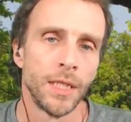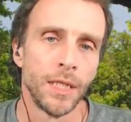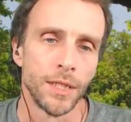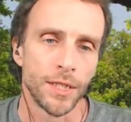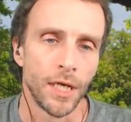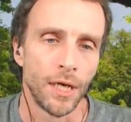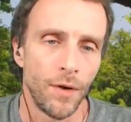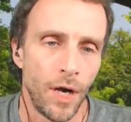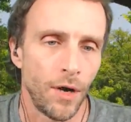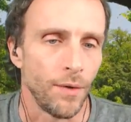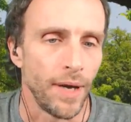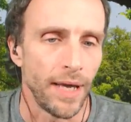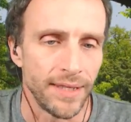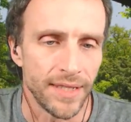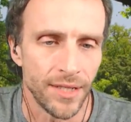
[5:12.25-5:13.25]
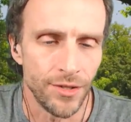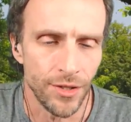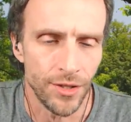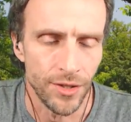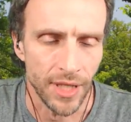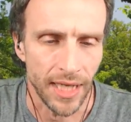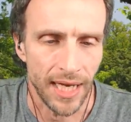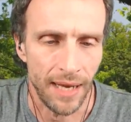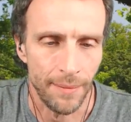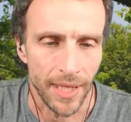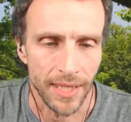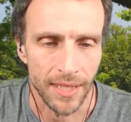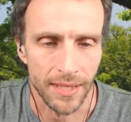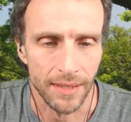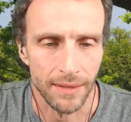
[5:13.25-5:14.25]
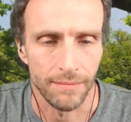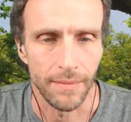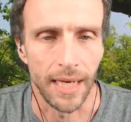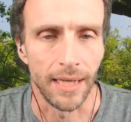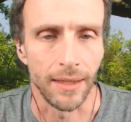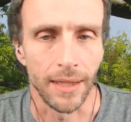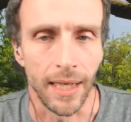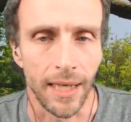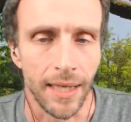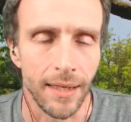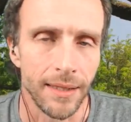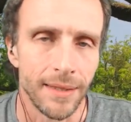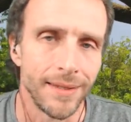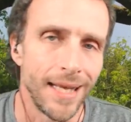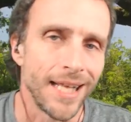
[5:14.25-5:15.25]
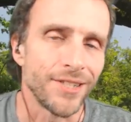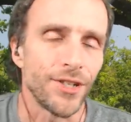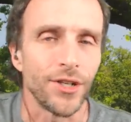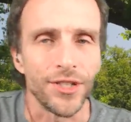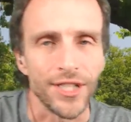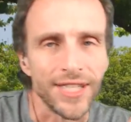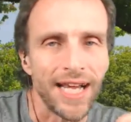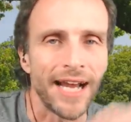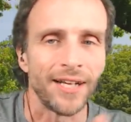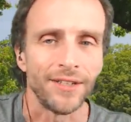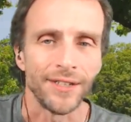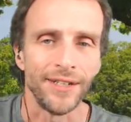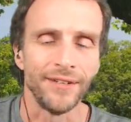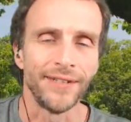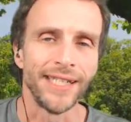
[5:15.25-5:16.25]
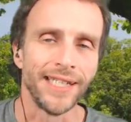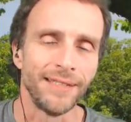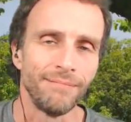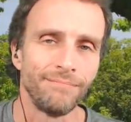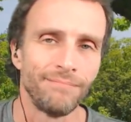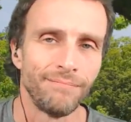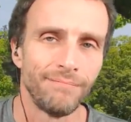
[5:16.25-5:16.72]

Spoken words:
So, and since you're using comments, I'll start to cycle you in.